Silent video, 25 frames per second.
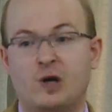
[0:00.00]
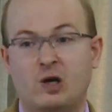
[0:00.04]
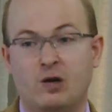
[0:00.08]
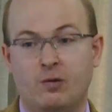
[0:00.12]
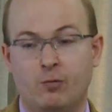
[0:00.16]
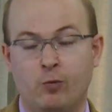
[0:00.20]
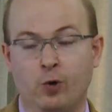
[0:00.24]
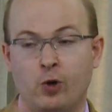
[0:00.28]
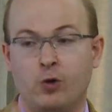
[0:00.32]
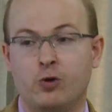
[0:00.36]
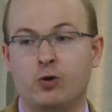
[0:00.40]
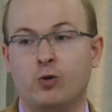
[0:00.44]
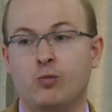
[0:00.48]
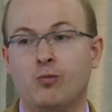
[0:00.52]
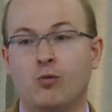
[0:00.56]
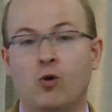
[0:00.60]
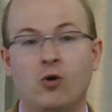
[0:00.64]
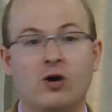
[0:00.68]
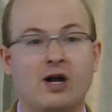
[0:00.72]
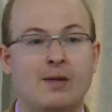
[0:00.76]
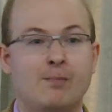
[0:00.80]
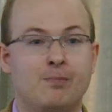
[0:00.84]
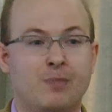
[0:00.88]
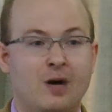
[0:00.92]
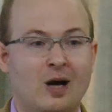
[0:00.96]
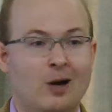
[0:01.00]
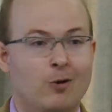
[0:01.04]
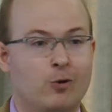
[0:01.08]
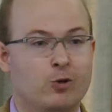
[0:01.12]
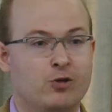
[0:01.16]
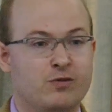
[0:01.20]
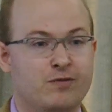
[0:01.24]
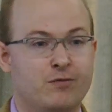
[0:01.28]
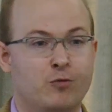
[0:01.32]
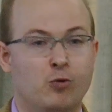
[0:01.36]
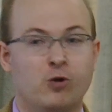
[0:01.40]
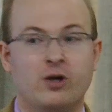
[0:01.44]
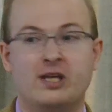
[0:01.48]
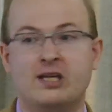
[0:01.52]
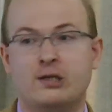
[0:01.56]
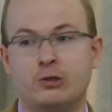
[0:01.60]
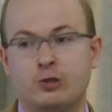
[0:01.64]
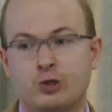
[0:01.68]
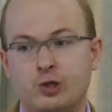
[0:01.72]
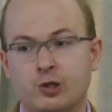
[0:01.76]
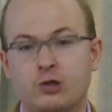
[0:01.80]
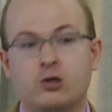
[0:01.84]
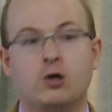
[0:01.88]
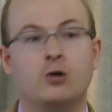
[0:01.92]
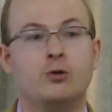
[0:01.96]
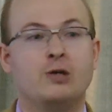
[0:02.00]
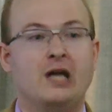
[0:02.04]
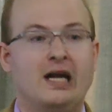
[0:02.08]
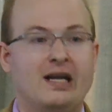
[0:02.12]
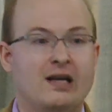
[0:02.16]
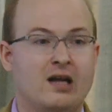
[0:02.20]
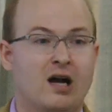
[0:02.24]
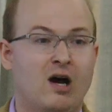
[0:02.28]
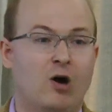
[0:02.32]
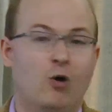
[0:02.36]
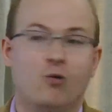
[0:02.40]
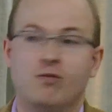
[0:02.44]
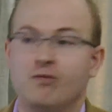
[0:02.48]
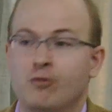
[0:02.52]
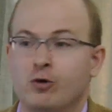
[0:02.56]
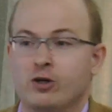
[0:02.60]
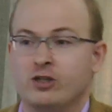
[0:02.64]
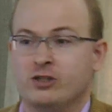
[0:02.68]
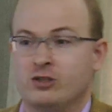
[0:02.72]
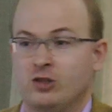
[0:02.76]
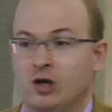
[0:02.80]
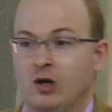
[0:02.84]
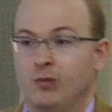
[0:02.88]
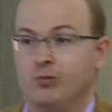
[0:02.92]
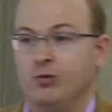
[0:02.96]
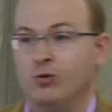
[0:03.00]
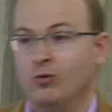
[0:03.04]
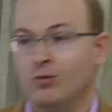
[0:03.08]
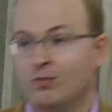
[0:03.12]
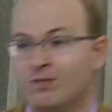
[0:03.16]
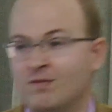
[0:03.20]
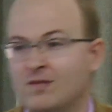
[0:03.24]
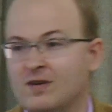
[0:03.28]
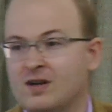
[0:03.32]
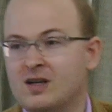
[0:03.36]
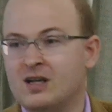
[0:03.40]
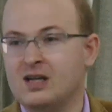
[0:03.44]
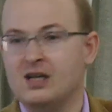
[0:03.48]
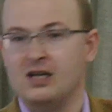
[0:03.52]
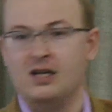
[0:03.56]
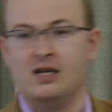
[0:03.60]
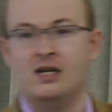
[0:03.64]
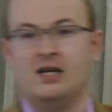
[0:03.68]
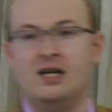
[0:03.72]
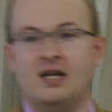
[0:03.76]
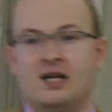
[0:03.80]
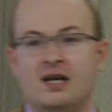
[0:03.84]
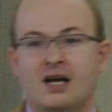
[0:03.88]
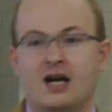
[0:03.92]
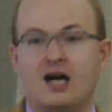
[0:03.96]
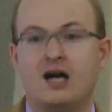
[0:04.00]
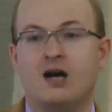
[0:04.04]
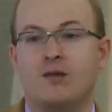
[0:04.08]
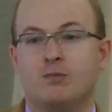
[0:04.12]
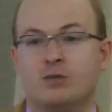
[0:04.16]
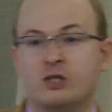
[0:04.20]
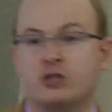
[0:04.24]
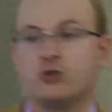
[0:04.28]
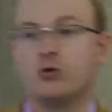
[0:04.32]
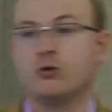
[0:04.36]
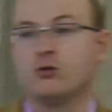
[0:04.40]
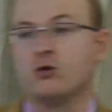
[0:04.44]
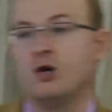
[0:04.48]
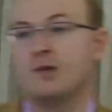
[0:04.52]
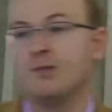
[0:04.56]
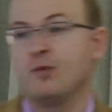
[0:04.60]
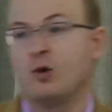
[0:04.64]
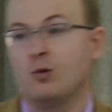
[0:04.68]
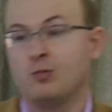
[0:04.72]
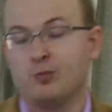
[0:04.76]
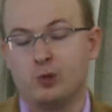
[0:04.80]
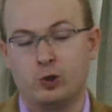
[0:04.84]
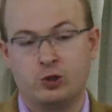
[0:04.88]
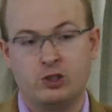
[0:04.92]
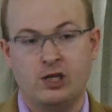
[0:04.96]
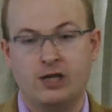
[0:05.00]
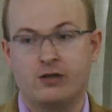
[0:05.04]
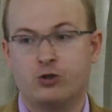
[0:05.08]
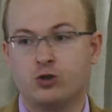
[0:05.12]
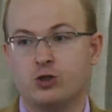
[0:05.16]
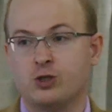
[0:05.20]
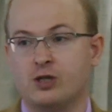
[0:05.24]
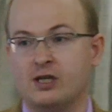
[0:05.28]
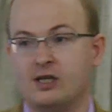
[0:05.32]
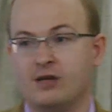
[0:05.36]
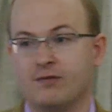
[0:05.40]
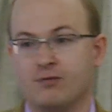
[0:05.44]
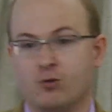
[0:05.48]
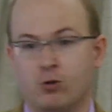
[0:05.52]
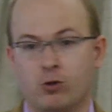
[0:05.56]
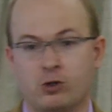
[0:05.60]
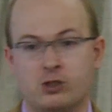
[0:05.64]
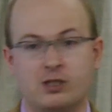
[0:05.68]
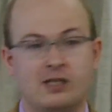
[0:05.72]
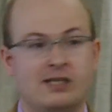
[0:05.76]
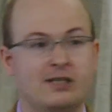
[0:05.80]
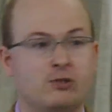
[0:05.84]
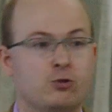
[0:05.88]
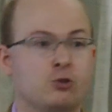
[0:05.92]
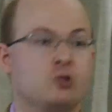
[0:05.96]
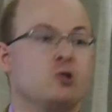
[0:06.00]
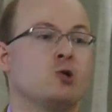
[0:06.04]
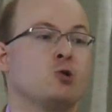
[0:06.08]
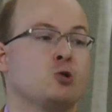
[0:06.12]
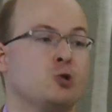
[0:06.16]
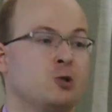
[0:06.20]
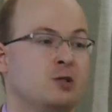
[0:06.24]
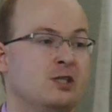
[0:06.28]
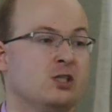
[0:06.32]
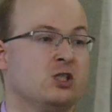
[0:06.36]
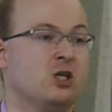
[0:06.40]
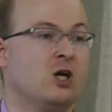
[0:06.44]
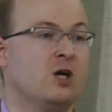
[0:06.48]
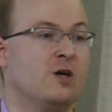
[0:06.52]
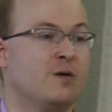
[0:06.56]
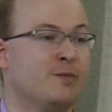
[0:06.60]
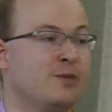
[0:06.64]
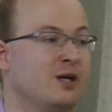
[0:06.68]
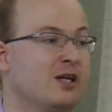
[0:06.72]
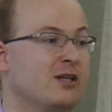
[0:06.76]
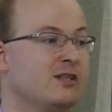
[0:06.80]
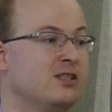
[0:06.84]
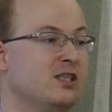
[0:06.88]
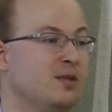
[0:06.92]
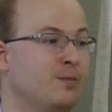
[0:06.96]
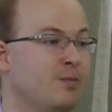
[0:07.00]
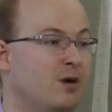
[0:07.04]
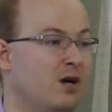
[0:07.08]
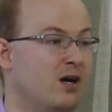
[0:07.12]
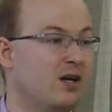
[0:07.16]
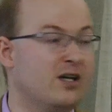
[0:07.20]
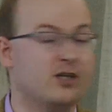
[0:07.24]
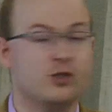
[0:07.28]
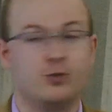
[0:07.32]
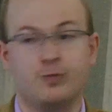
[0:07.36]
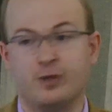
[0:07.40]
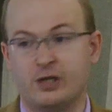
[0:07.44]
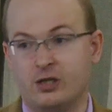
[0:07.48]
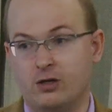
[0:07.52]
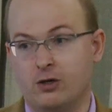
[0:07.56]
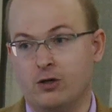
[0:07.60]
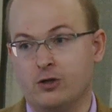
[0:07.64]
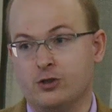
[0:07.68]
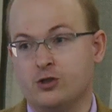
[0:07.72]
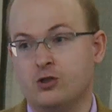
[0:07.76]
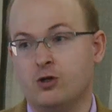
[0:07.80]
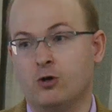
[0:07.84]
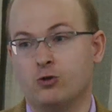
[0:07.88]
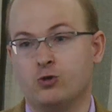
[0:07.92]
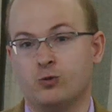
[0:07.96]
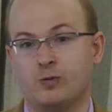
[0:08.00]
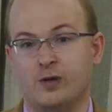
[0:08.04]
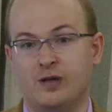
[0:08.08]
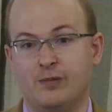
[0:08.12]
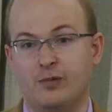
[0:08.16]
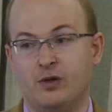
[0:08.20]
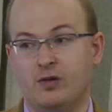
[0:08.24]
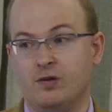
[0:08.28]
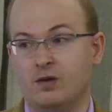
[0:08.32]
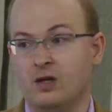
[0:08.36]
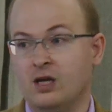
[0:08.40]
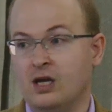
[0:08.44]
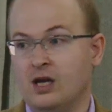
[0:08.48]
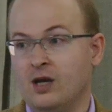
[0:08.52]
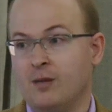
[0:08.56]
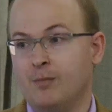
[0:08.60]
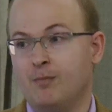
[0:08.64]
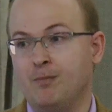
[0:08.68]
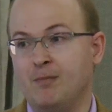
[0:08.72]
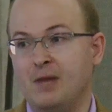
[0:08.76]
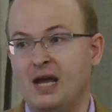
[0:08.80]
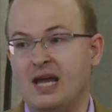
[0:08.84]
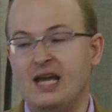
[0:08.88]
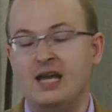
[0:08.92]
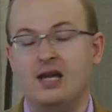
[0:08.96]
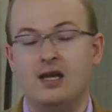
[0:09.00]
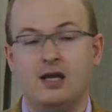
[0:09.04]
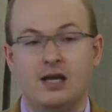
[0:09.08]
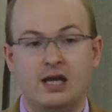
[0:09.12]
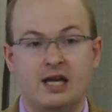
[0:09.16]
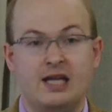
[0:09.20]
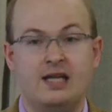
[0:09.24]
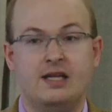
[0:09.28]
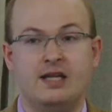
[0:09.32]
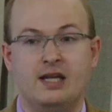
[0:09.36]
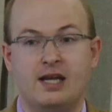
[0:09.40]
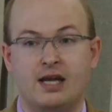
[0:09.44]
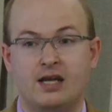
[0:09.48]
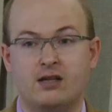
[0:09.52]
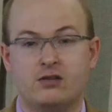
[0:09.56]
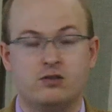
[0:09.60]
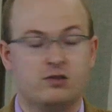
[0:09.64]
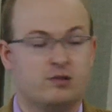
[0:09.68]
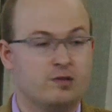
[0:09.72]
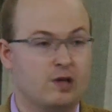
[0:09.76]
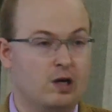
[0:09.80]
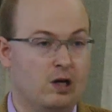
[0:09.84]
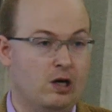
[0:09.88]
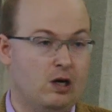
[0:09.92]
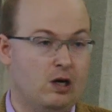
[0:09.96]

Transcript: were you more empowered 4 years ago than now, for example? This could potentially, of course, lead to social desirability bias because those women may, in the end,